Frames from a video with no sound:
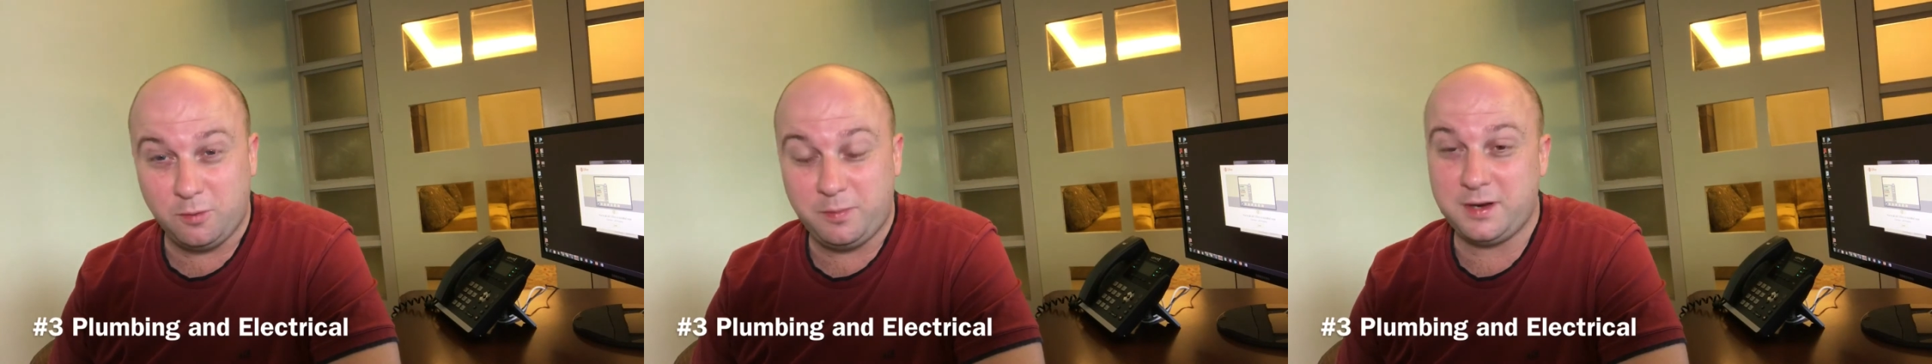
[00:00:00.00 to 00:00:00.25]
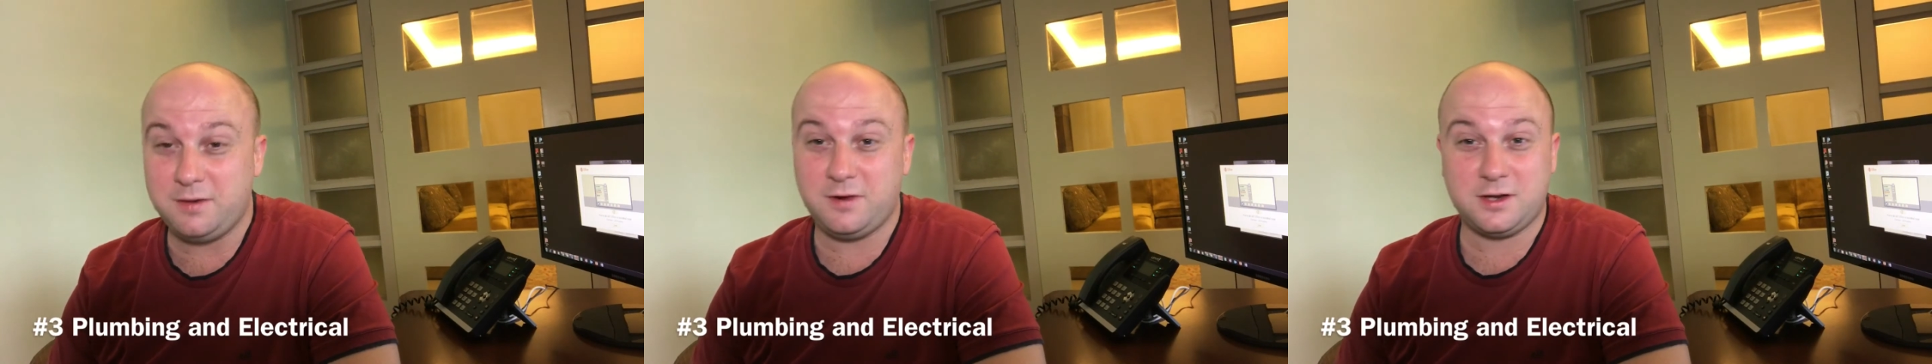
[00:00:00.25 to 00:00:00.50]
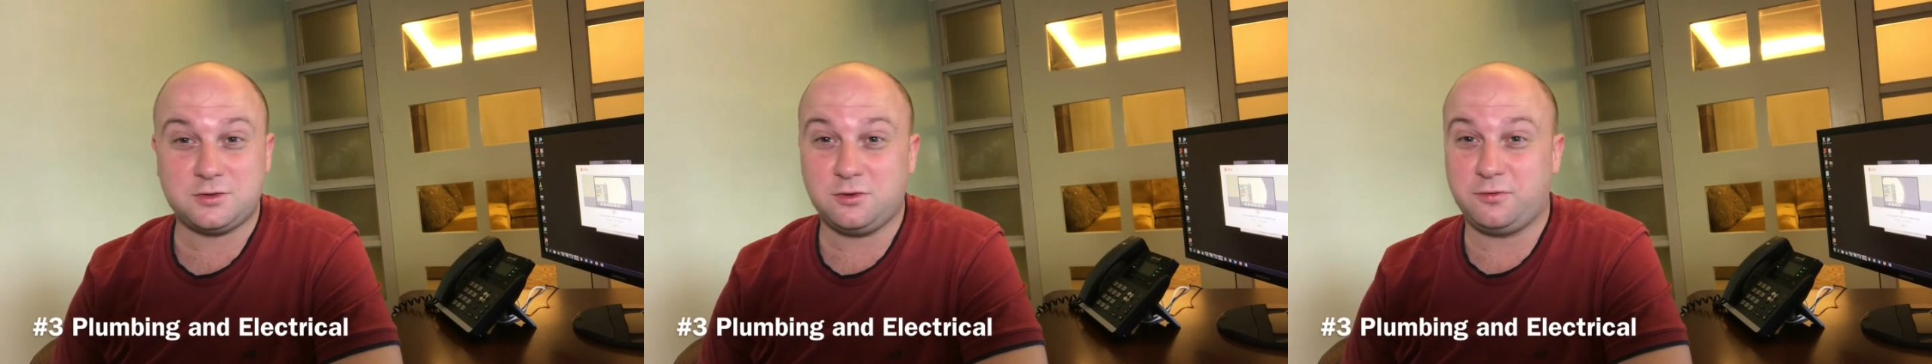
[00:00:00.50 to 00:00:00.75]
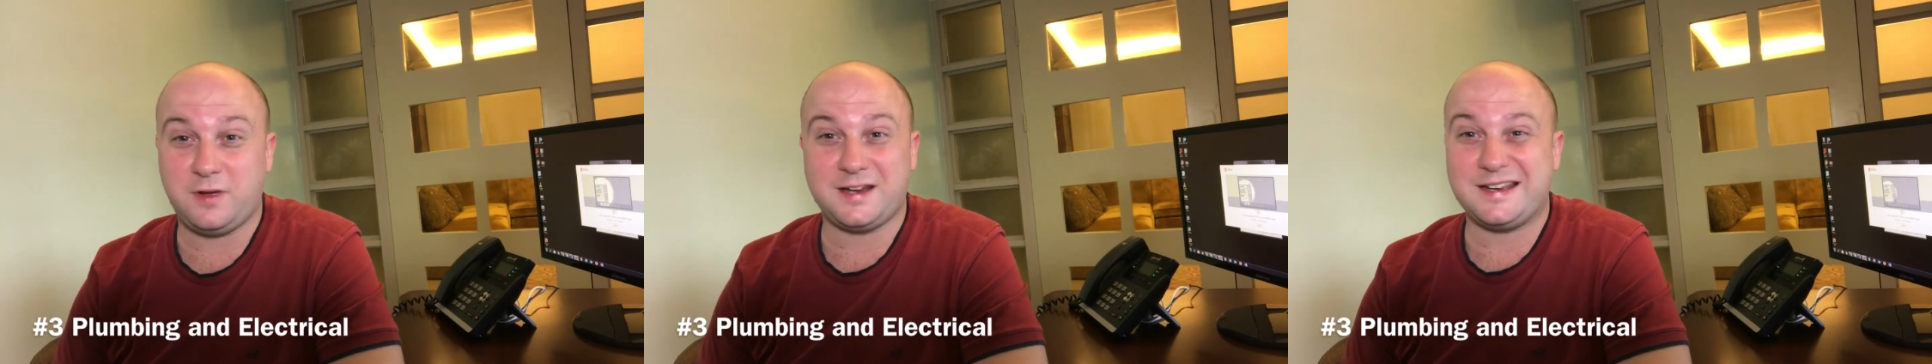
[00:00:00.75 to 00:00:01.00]
but in actual
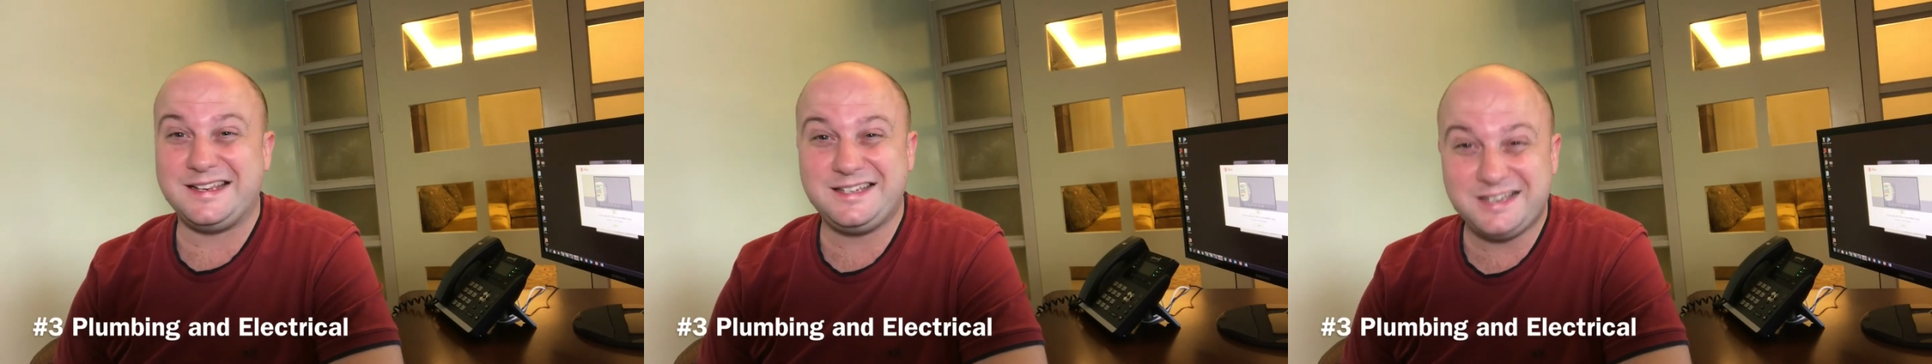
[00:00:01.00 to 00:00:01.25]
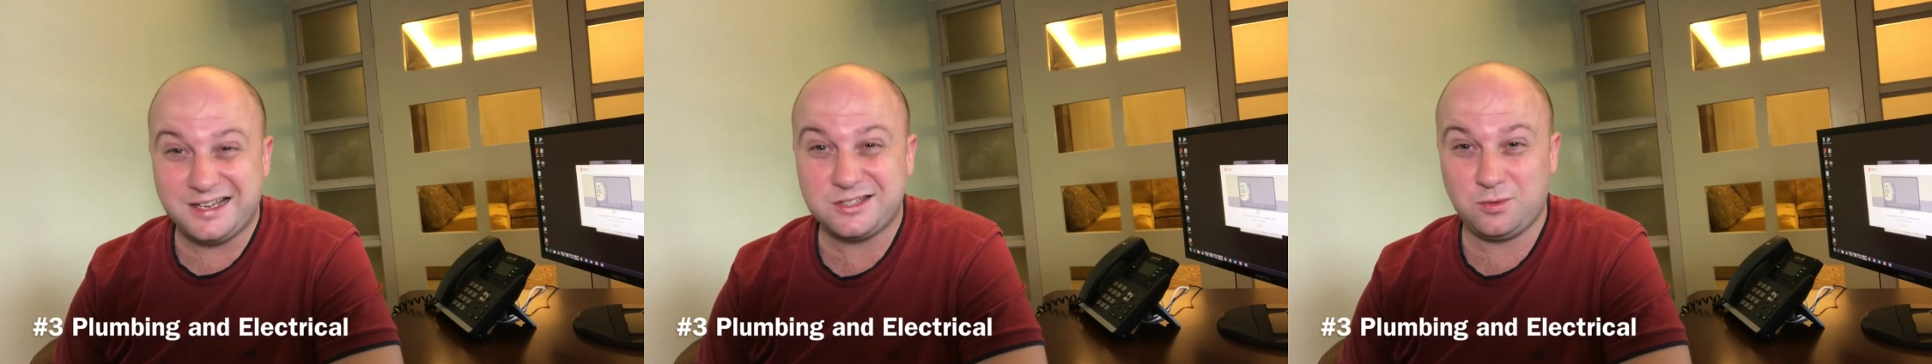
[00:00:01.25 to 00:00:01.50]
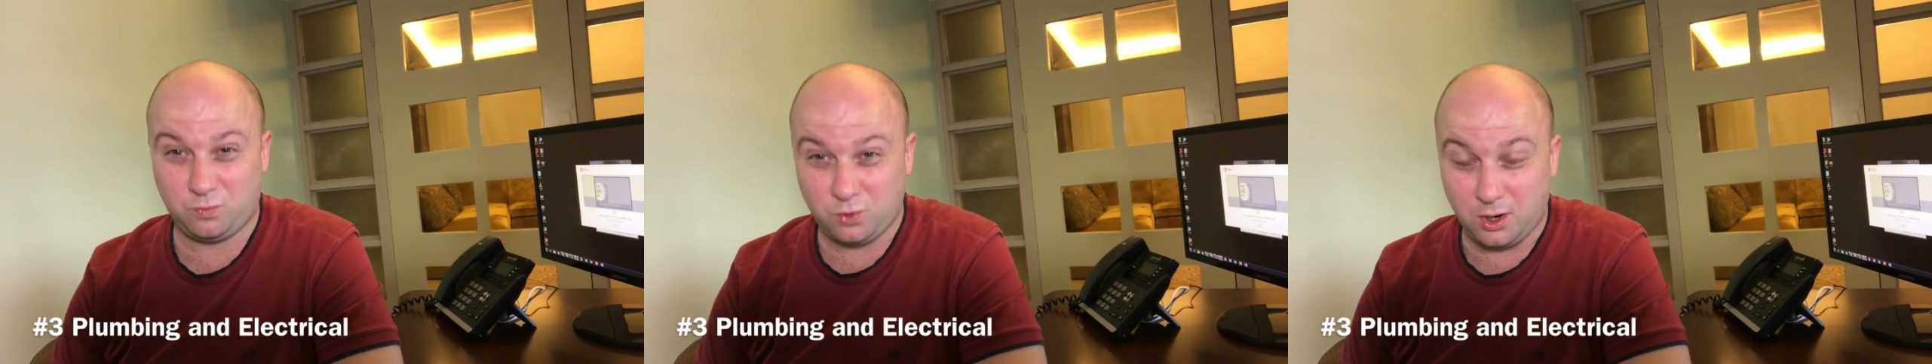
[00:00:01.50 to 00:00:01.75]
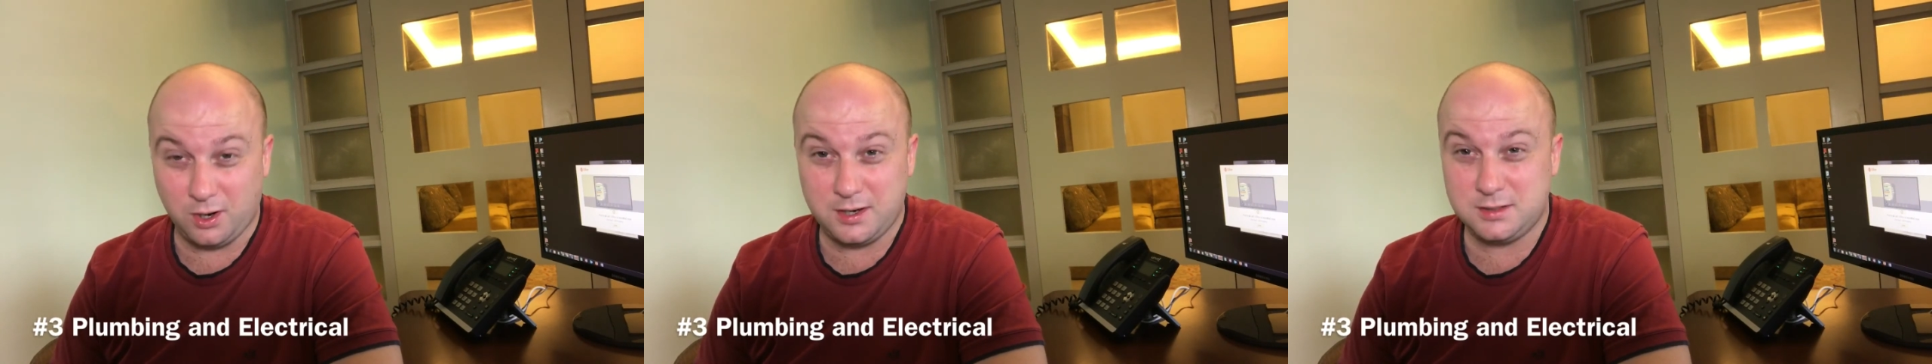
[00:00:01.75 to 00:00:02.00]
fact it doesn't work.